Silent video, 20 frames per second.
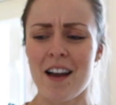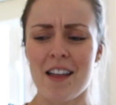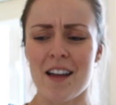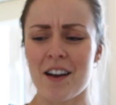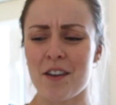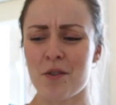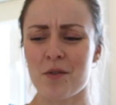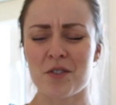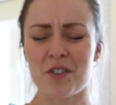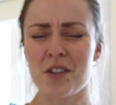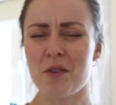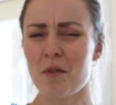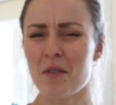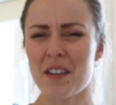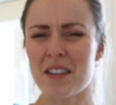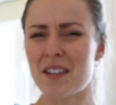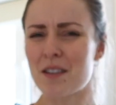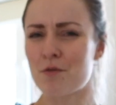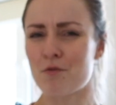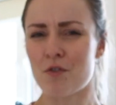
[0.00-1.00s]
And I thought, do you know what,
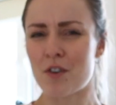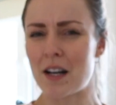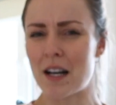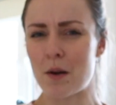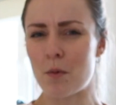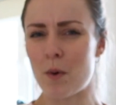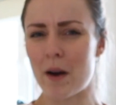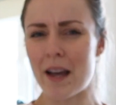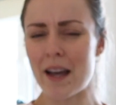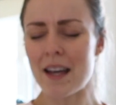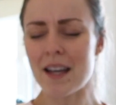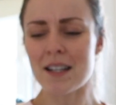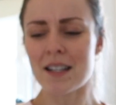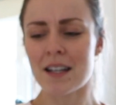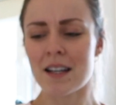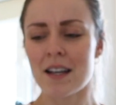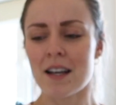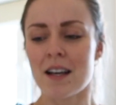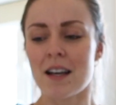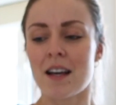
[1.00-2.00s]
this is really weird.
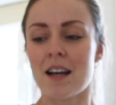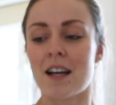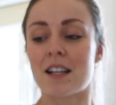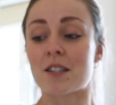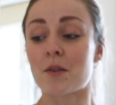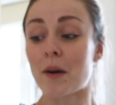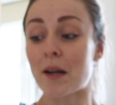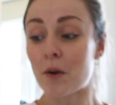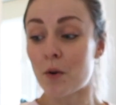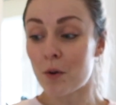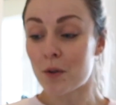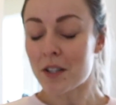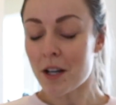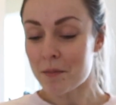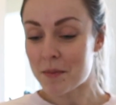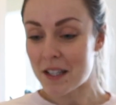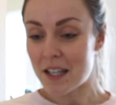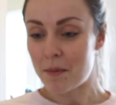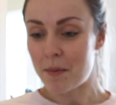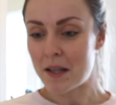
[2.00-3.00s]
And so I called
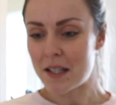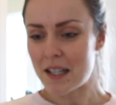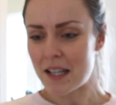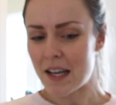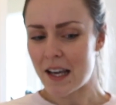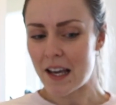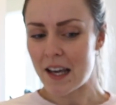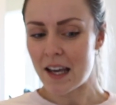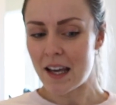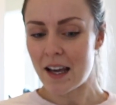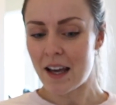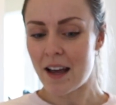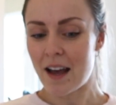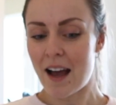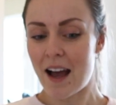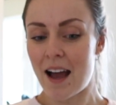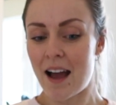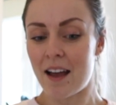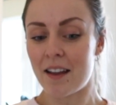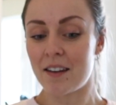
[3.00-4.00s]
up DPD,
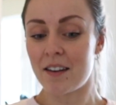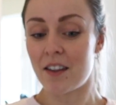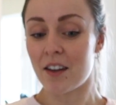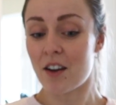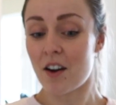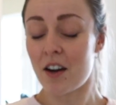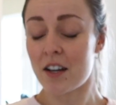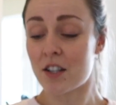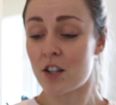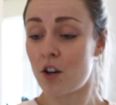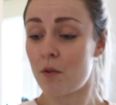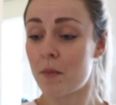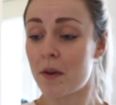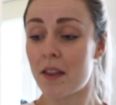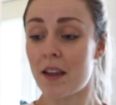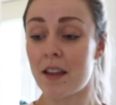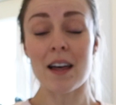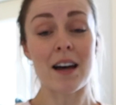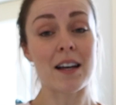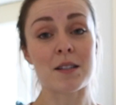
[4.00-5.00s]
and the guy told me
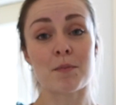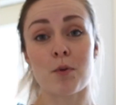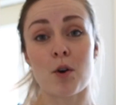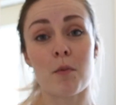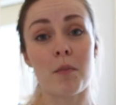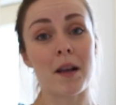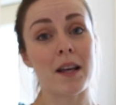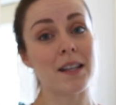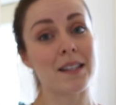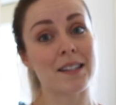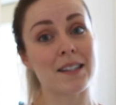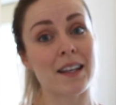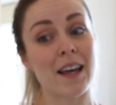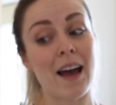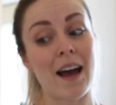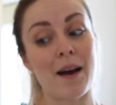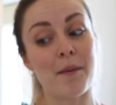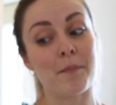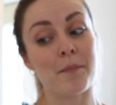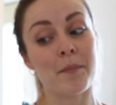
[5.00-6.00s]
that's probably a
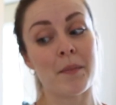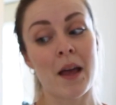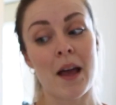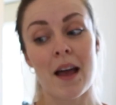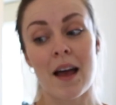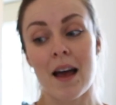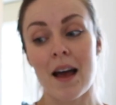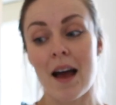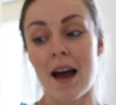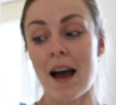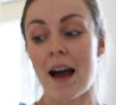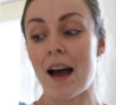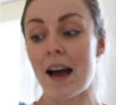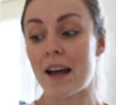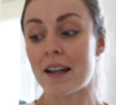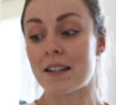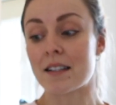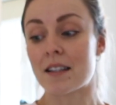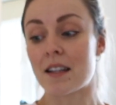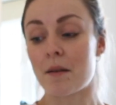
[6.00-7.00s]
scam
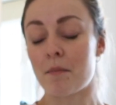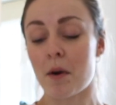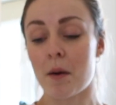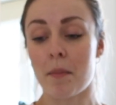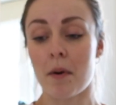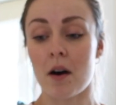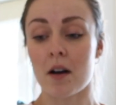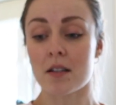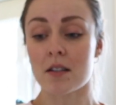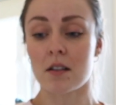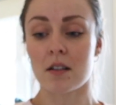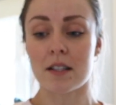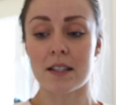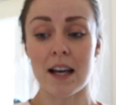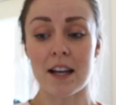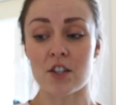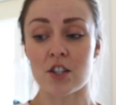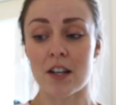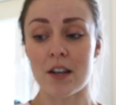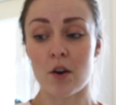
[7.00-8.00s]
and that my parcel is
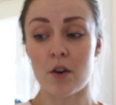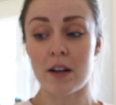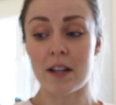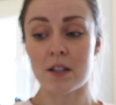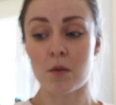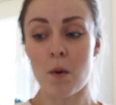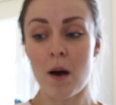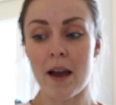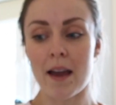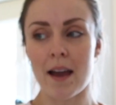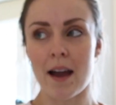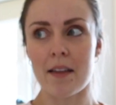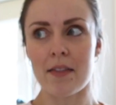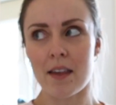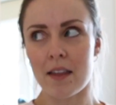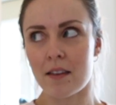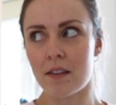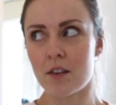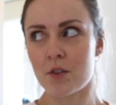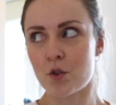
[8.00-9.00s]
actually on its way. And
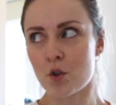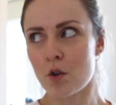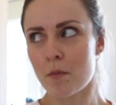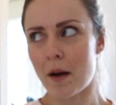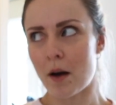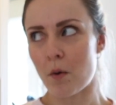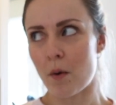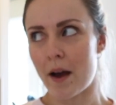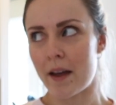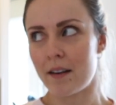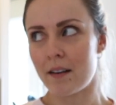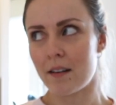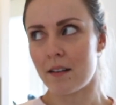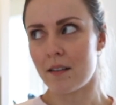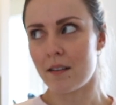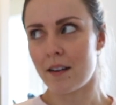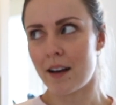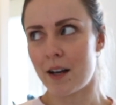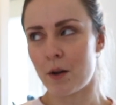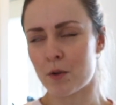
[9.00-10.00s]
then the doorbell went
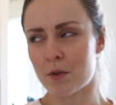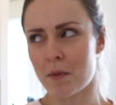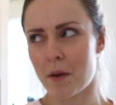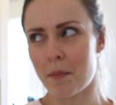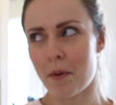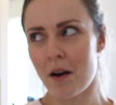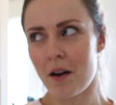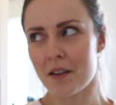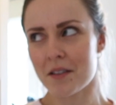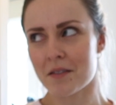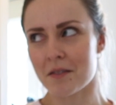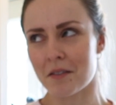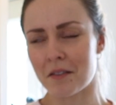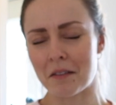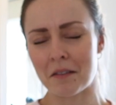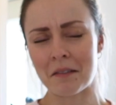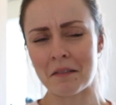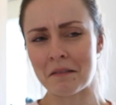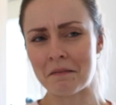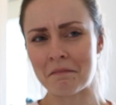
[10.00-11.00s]
and it was my
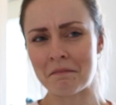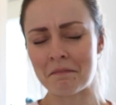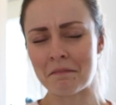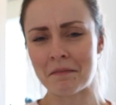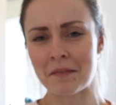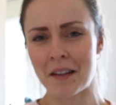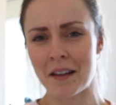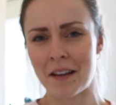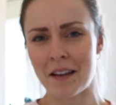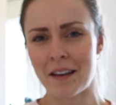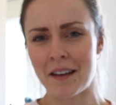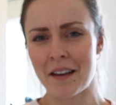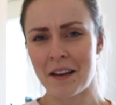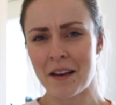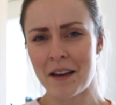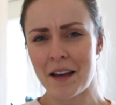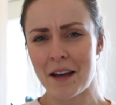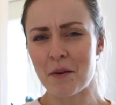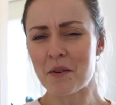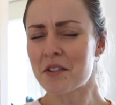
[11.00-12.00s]
parcel.
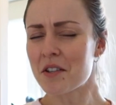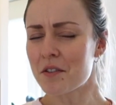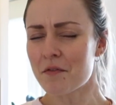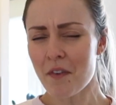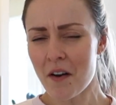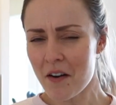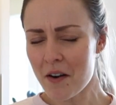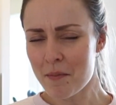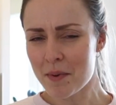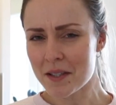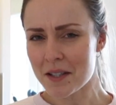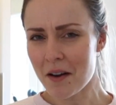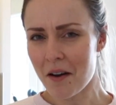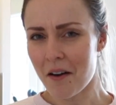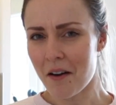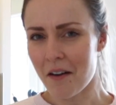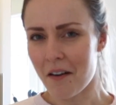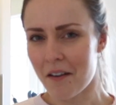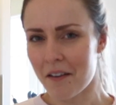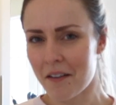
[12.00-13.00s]
It was just very
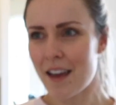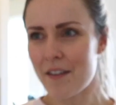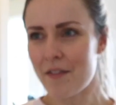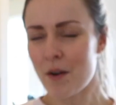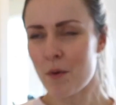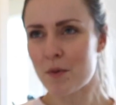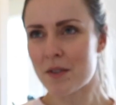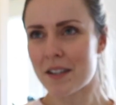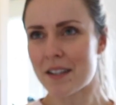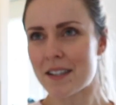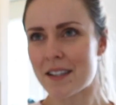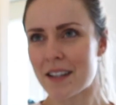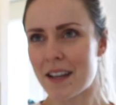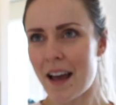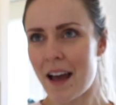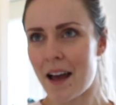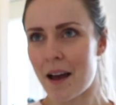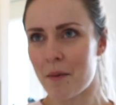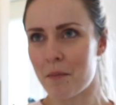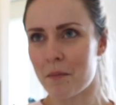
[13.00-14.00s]
bizarre. If it was a
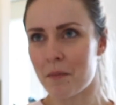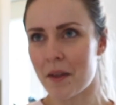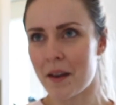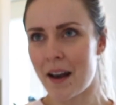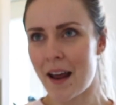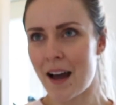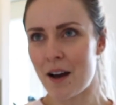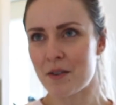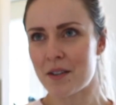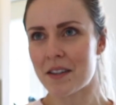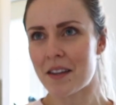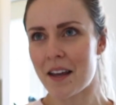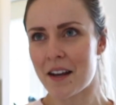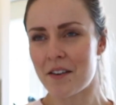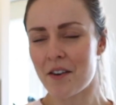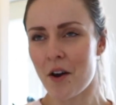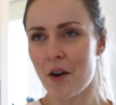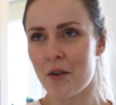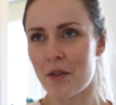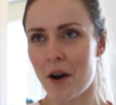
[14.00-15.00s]
scam, then how did they
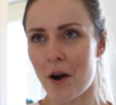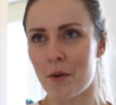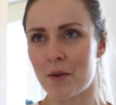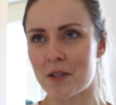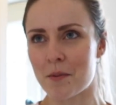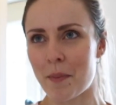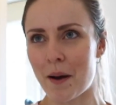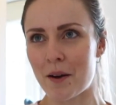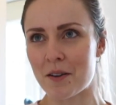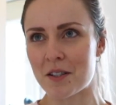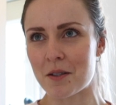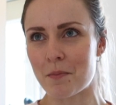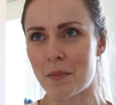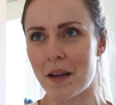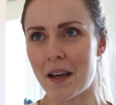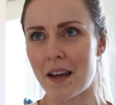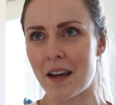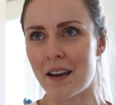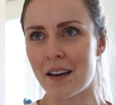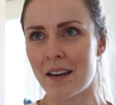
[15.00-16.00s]
know that I was about to
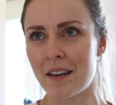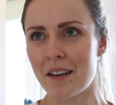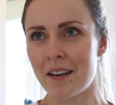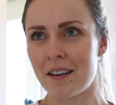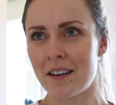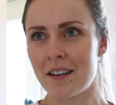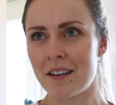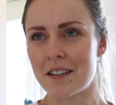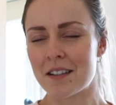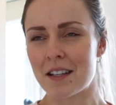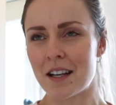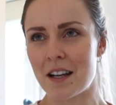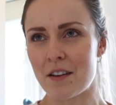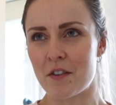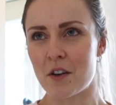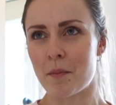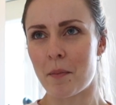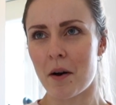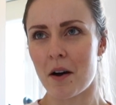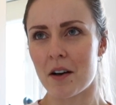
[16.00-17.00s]
be
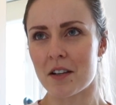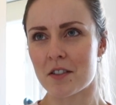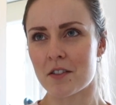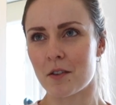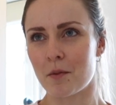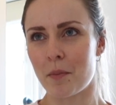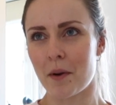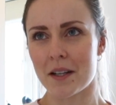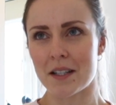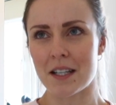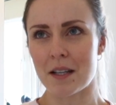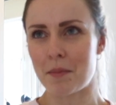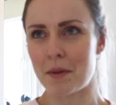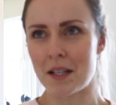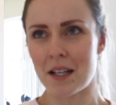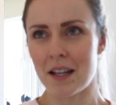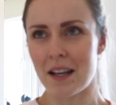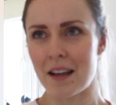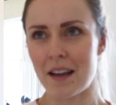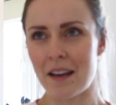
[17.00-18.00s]
delivered a parcel by
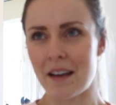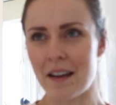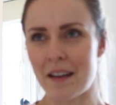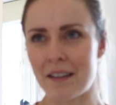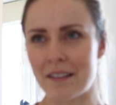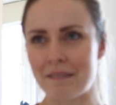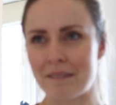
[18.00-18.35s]
DPD?